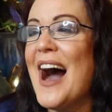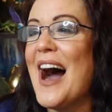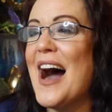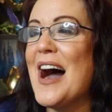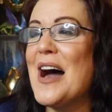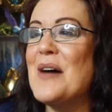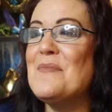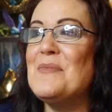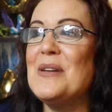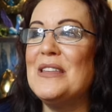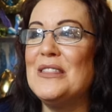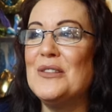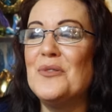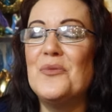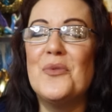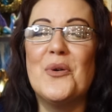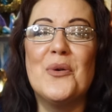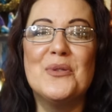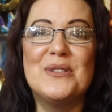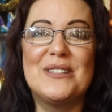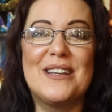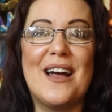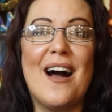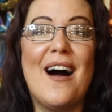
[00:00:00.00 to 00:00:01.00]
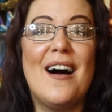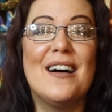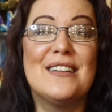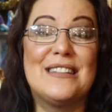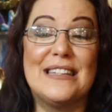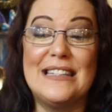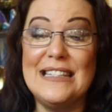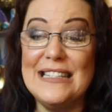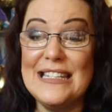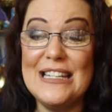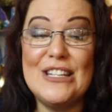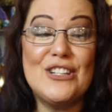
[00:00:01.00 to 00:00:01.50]
in the walled
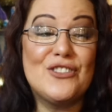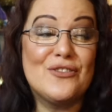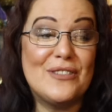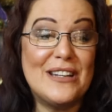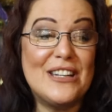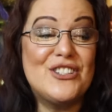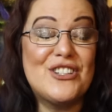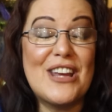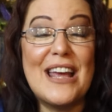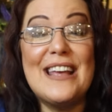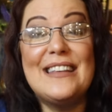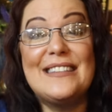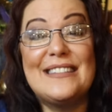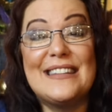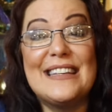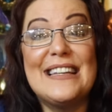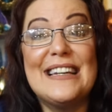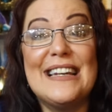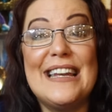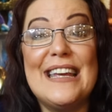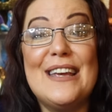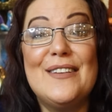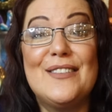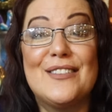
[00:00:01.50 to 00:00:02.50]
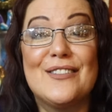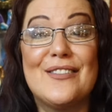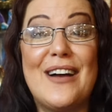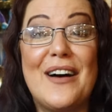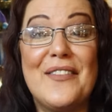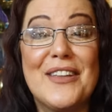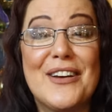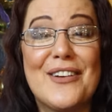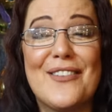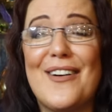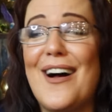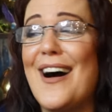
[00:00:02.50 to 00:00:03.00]
garden, literally chasing leaves
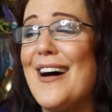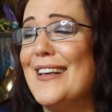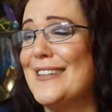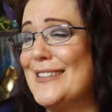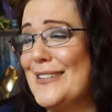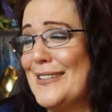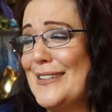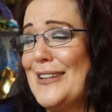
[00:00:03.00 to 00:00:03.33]
around the grass.